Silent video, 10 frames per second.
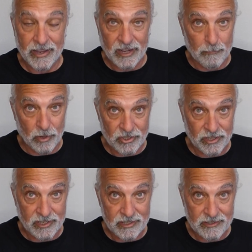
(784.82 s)
making a bunch
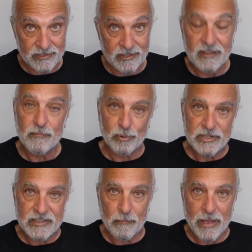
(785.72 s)
of these.
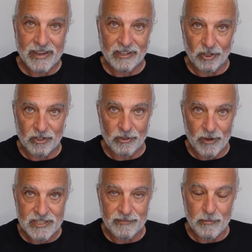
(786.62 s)
Please come back and look at the
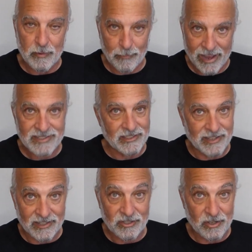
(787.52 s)
rest of them and pass the
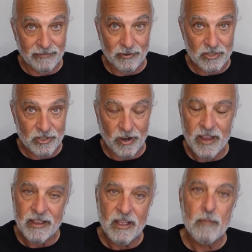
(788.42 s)
test on your first
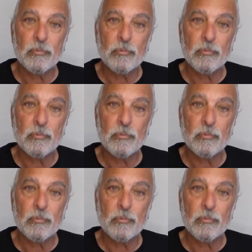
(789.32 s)
try.